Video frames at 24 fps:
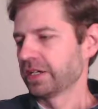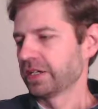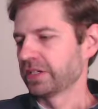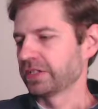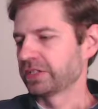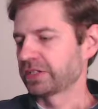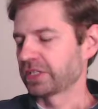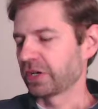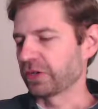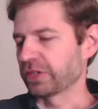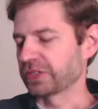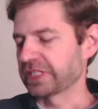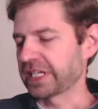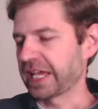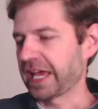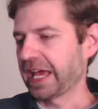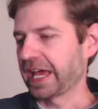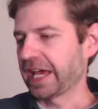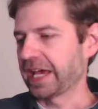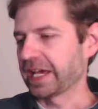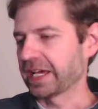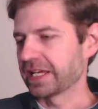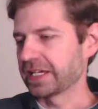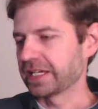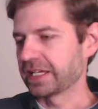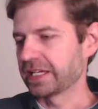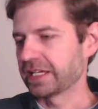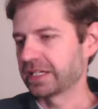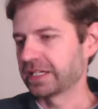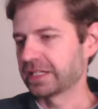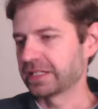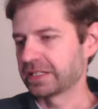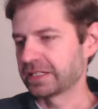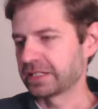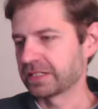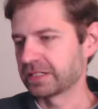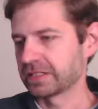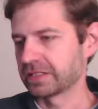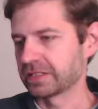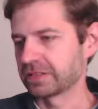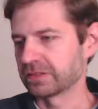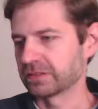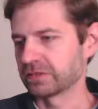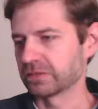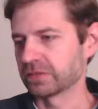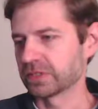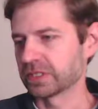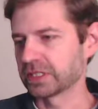So it's had
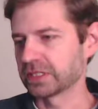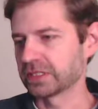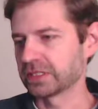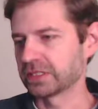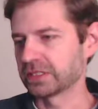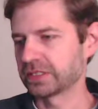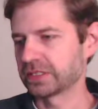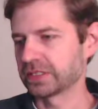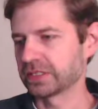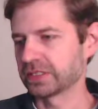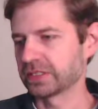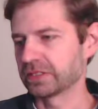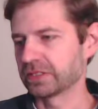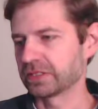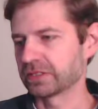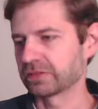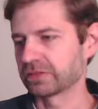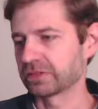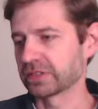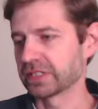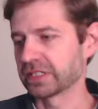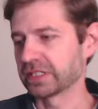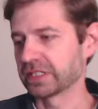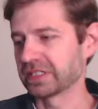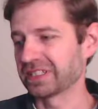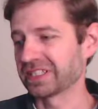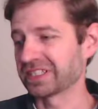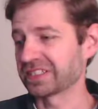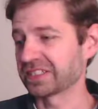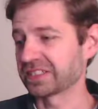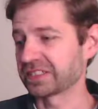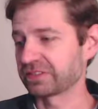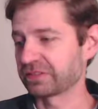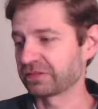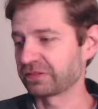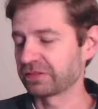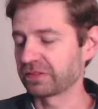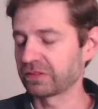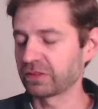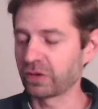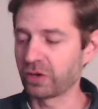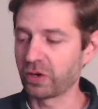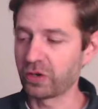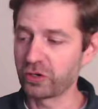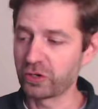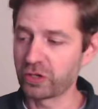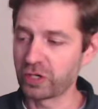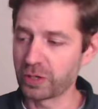one, two, three. This is
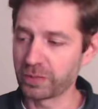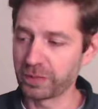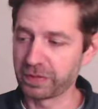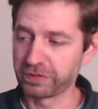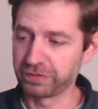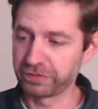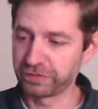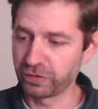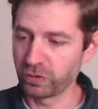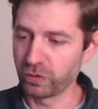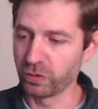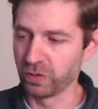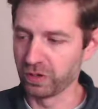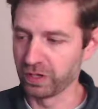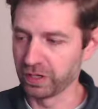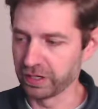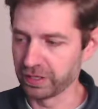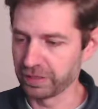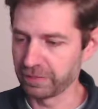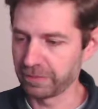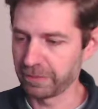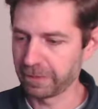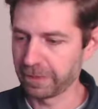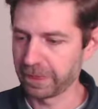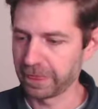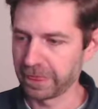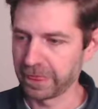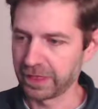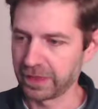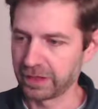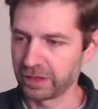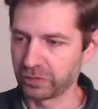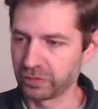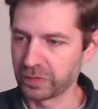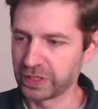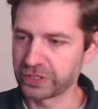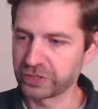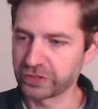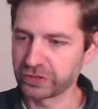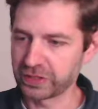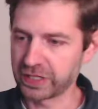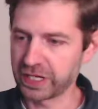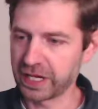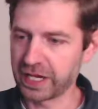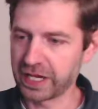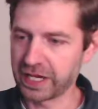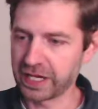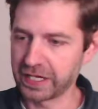owner number four. Original
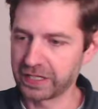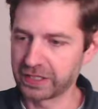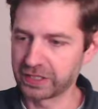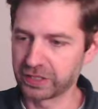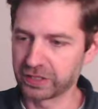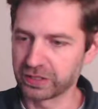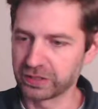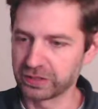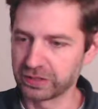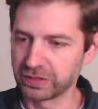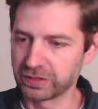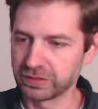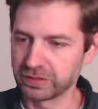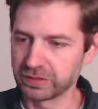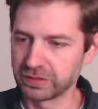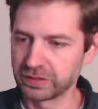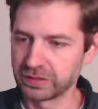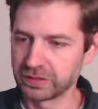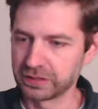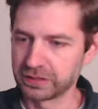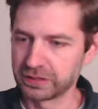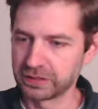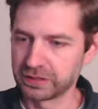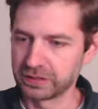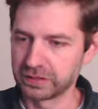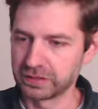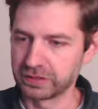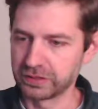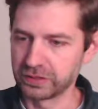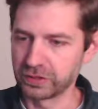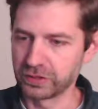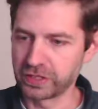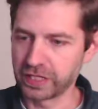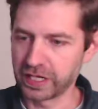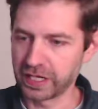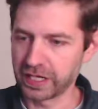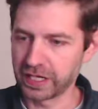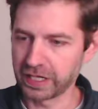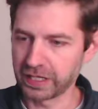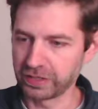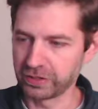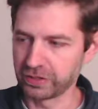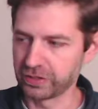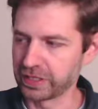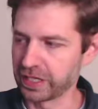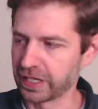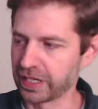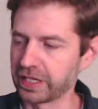guy, girl, new guy,
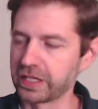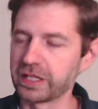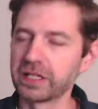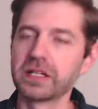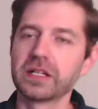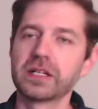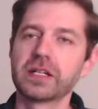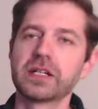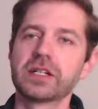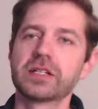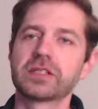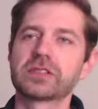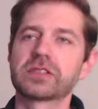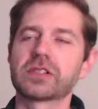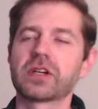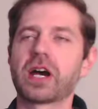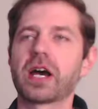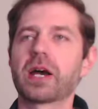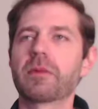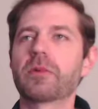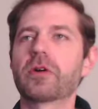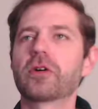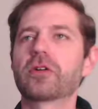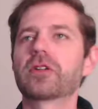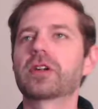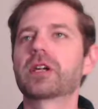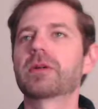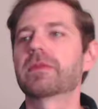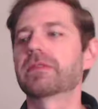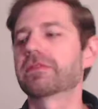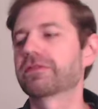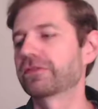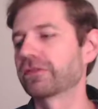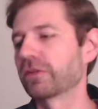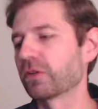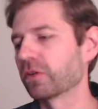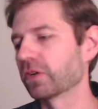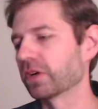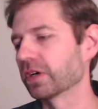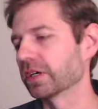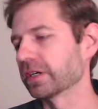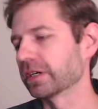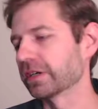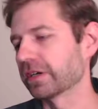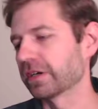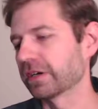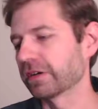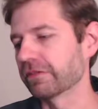new guy. So I'm owner number
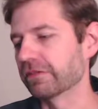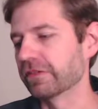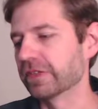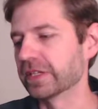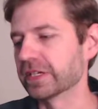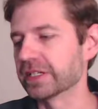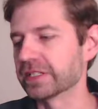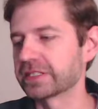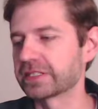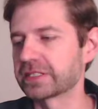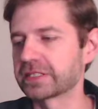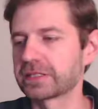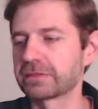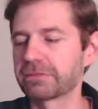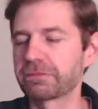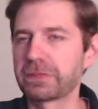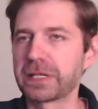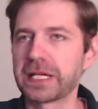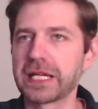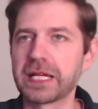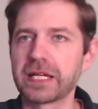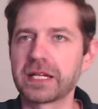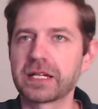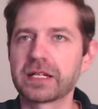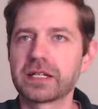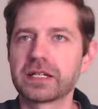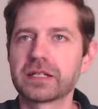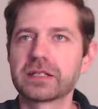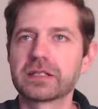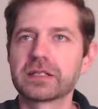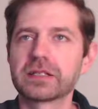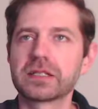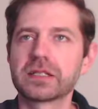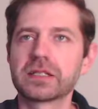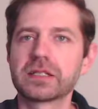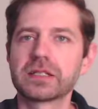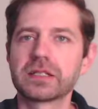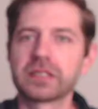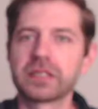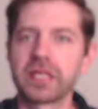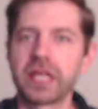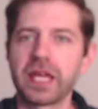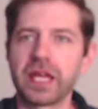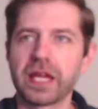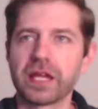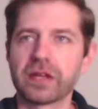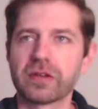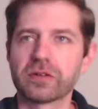four of this pink
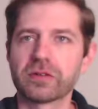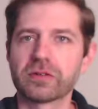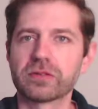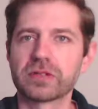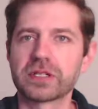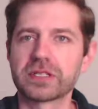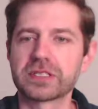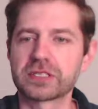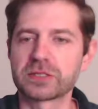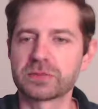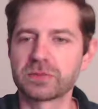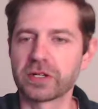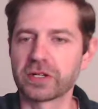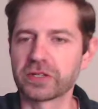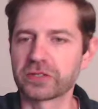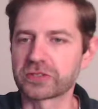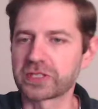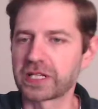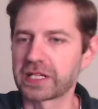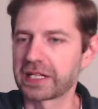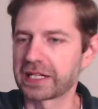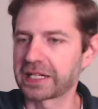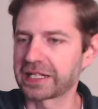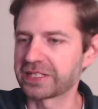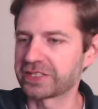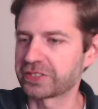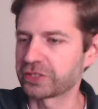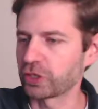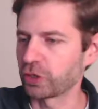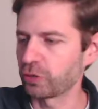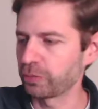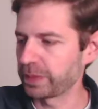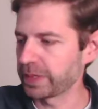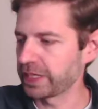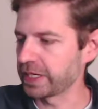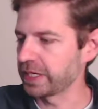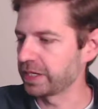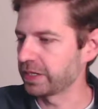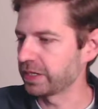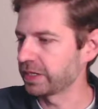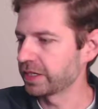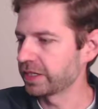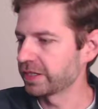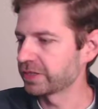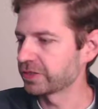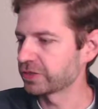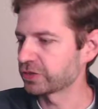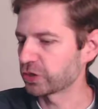candle. It smells kind of like a soapy,
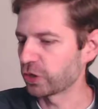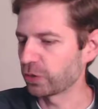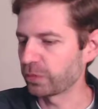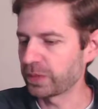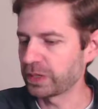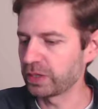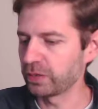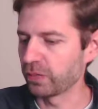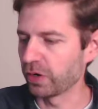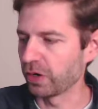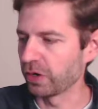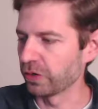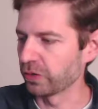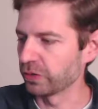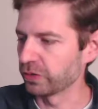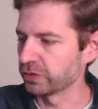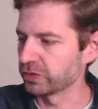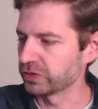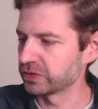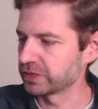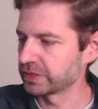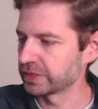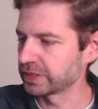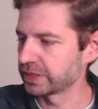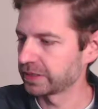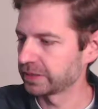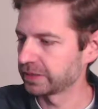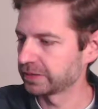soapy rose.